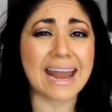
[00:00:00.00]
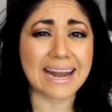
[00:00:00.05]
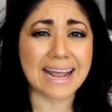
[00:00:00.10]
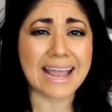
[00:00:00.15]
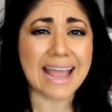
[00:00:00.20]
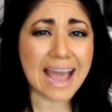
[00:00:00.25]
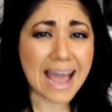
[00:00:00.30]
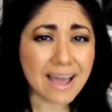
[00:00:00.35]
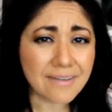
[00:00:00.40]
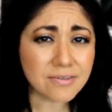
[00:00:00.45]
and I
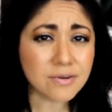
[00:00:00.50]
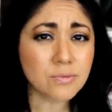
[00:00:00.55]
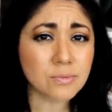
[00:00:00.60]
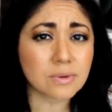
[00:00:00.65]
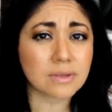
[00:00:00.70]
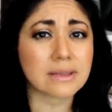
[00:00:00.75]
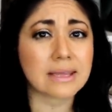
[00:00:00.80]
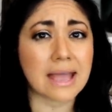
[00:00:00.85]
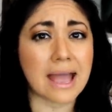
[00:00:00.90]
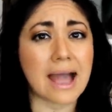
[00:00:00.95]
haven't
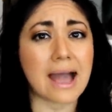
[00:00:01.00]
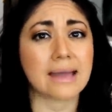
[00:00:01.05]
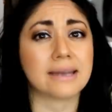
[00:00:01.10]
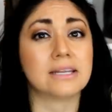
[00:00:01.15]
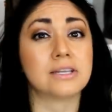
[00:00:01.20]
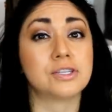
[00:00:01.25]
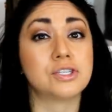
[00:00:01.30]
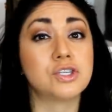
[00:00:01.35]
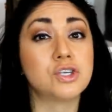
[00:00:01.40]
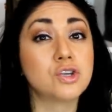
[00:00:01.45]
really
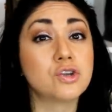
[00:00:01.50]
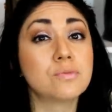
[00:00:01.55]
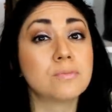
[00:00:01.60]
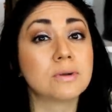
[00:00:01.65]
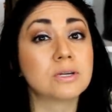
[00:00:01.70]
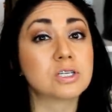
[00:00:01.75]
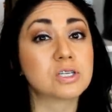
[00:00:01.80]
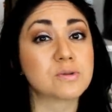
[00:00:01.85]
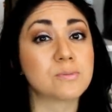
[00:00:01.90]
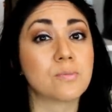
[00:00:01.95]
added too
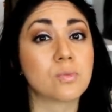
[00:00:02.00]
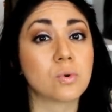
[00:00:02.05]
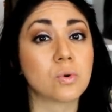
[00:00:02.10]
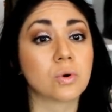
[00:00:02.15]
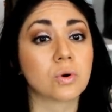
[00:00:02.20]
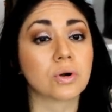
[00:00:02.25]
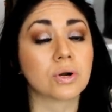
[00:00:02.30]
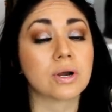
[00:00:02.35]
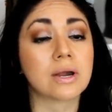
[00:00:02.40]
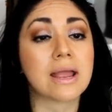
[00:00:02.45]
much
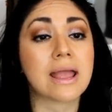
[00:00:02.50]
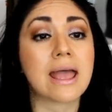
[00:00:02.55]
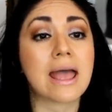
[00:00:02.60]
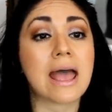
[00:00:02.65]
more